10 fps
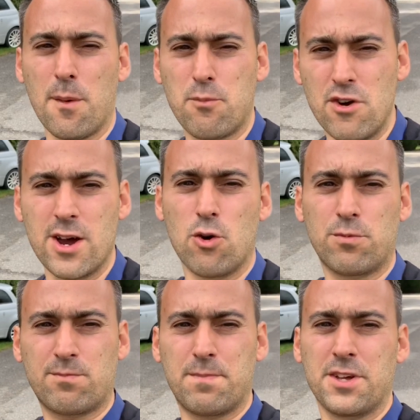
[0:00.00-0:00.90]
real,
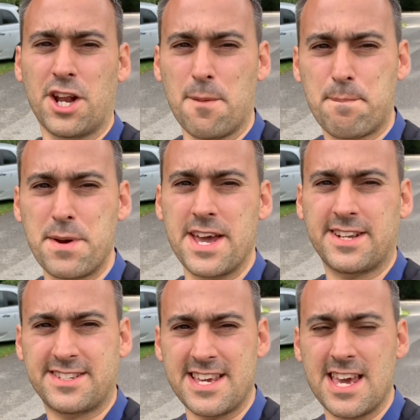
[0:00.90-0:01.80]
big,
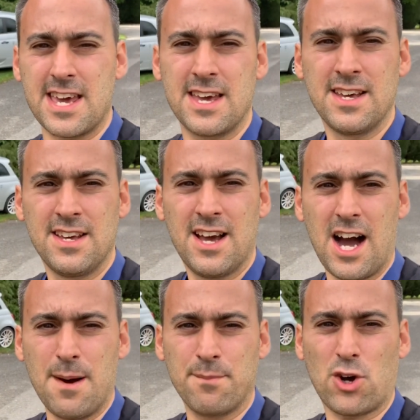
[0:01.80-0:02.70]
dear
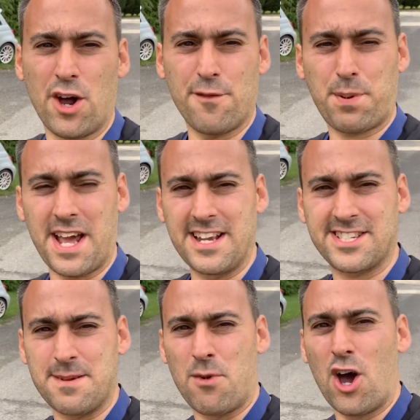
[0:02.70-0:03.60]
kind of place
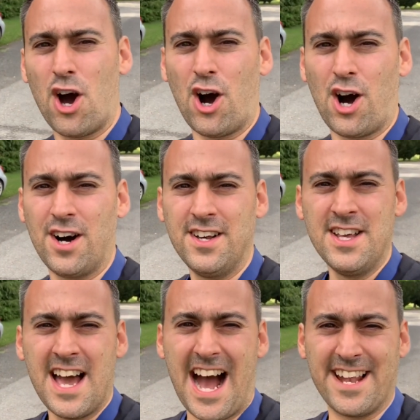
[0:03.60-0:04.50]
in my heart,
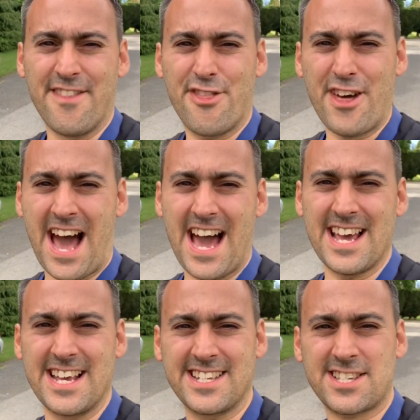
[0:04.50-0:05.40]
and that
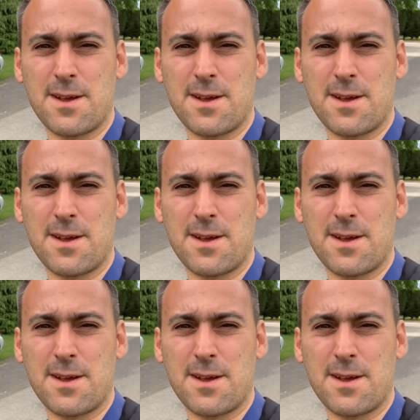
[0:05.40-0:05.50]
is